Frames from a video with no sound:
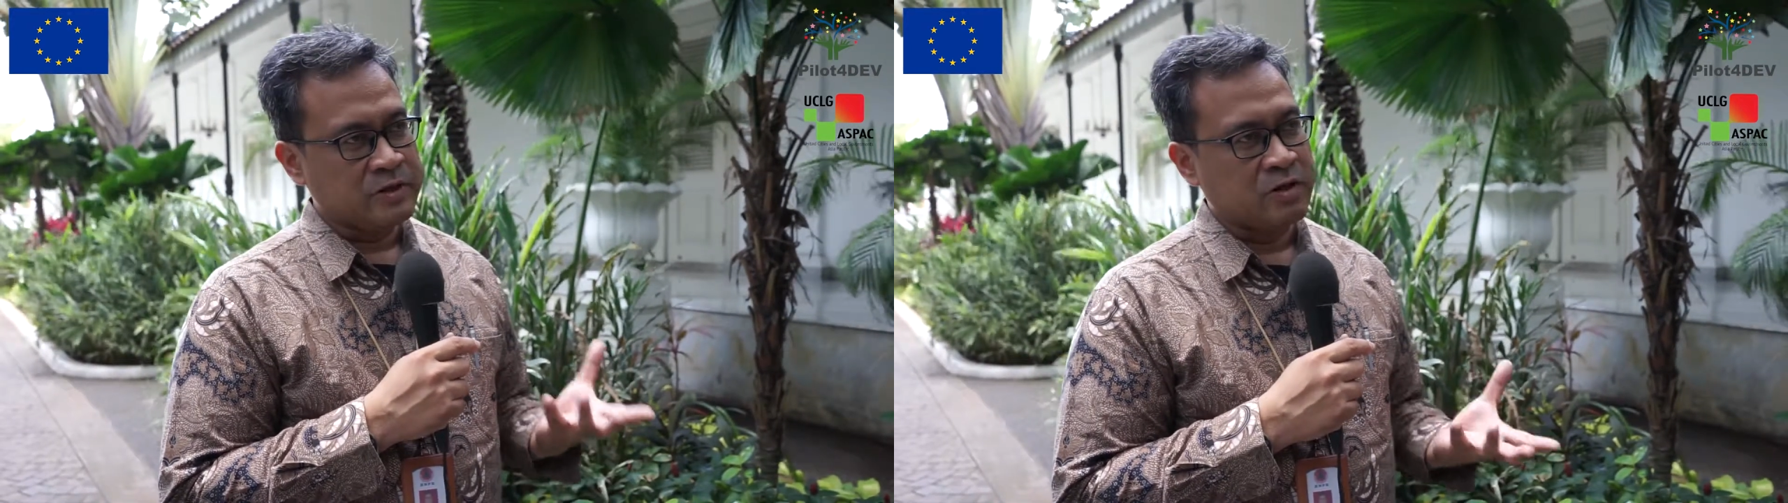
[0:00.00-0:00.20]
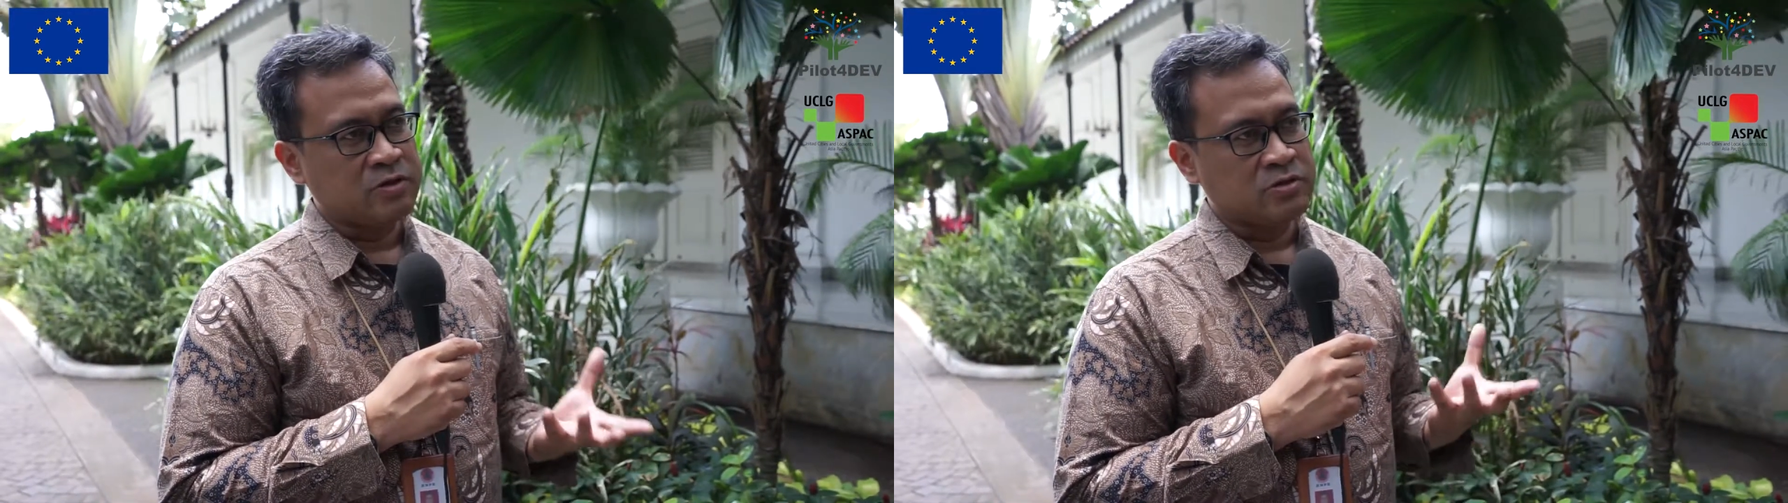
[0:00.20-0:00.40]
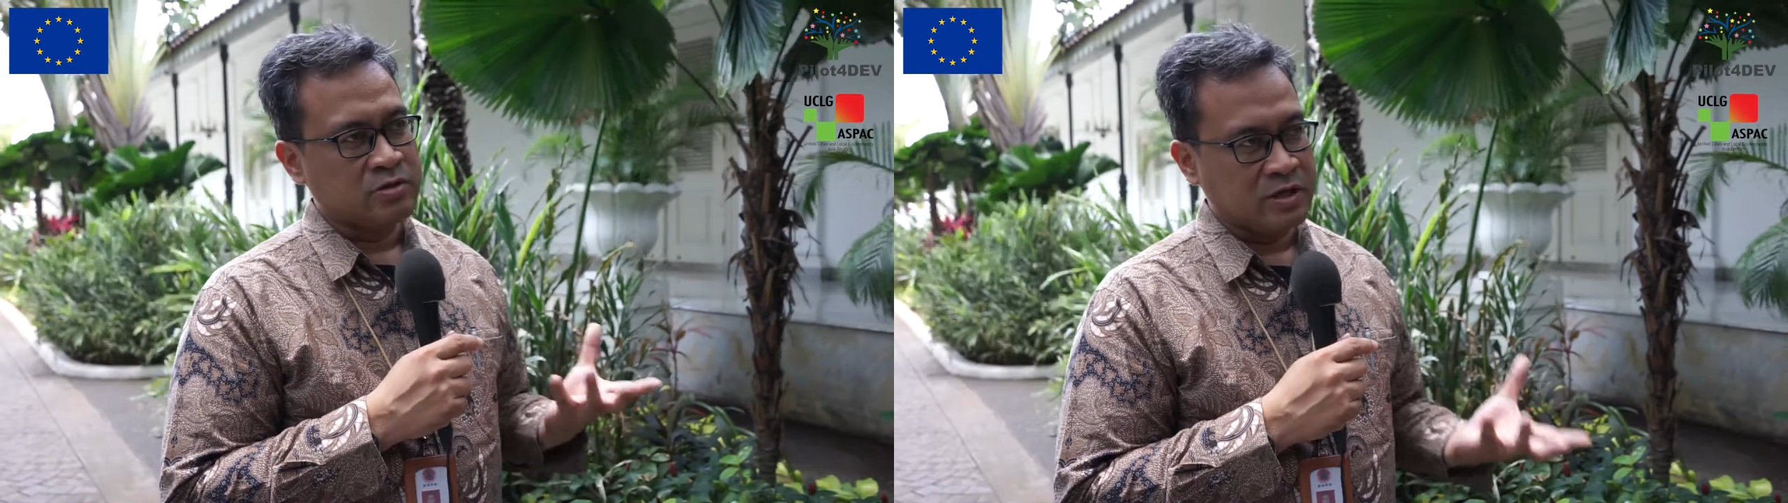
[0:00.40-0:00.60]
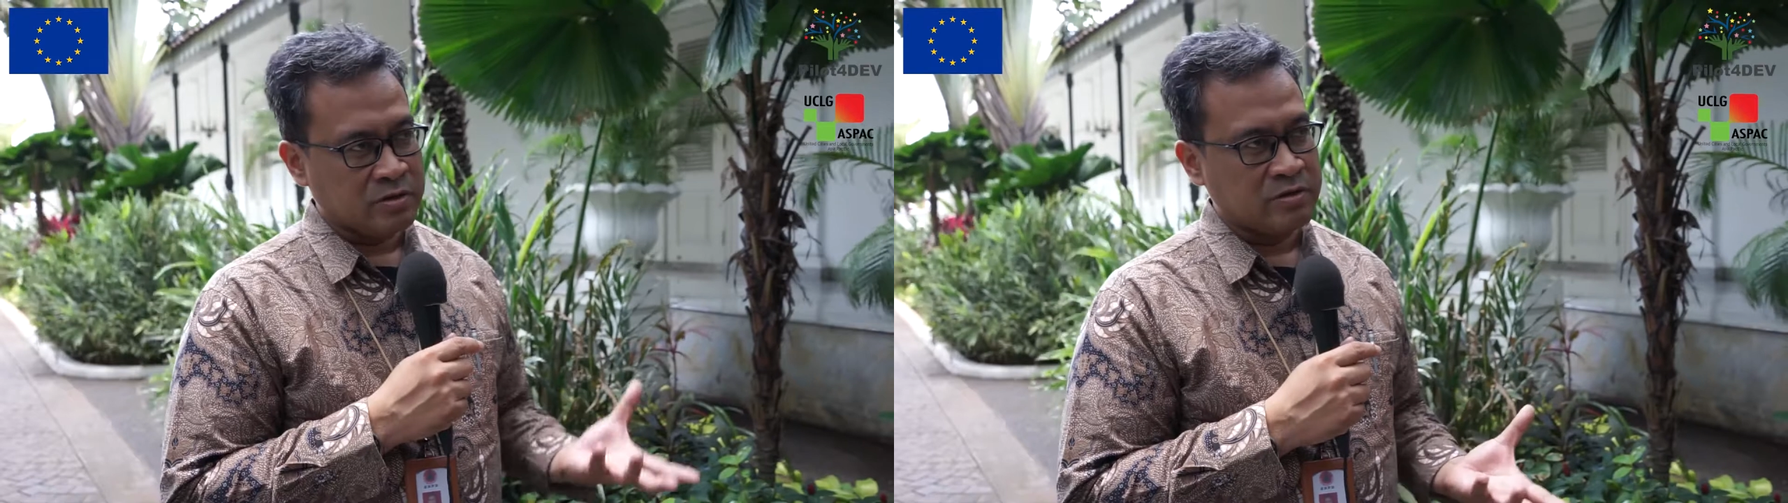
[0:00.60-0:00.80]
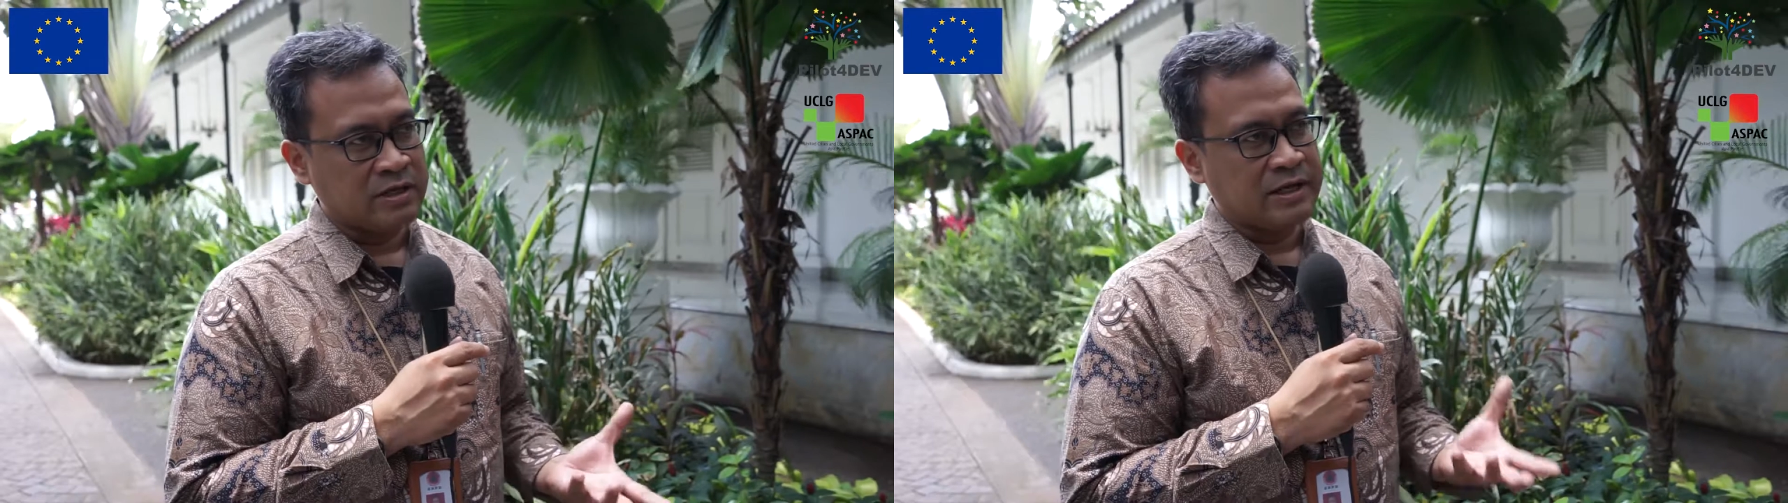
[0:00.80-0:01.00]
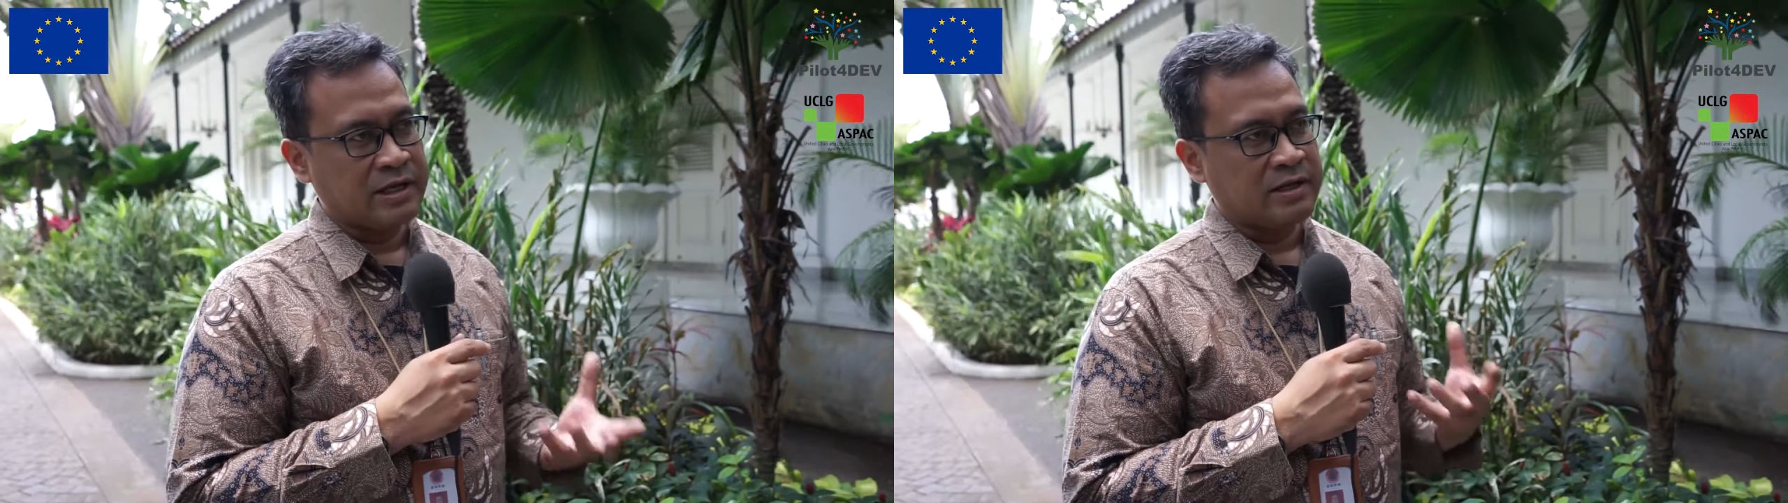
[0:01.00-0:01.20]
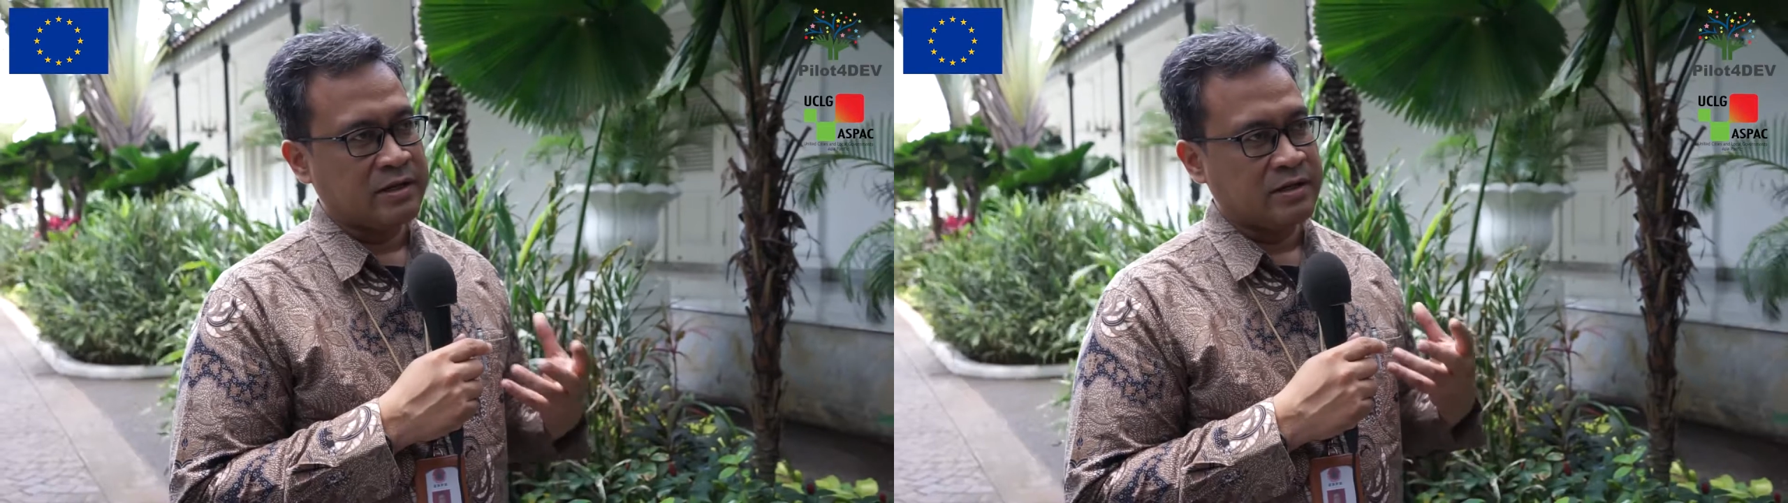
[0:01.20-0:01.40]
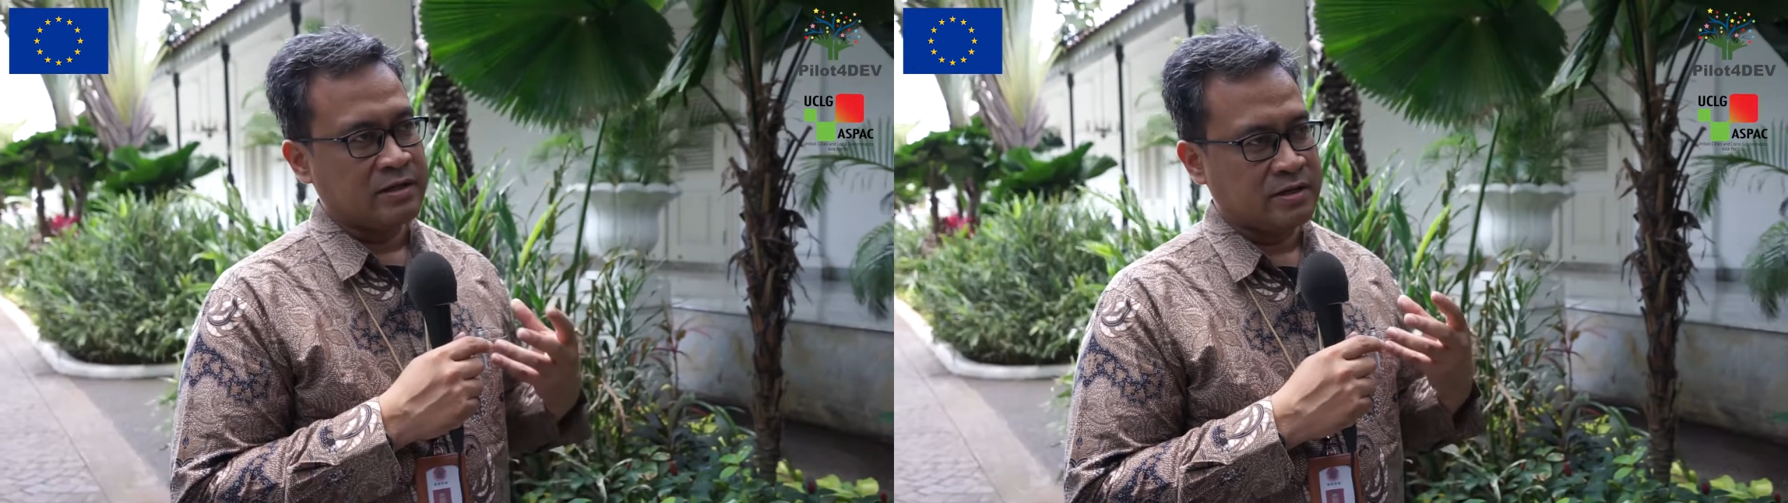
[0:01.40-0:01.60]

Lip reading: also included and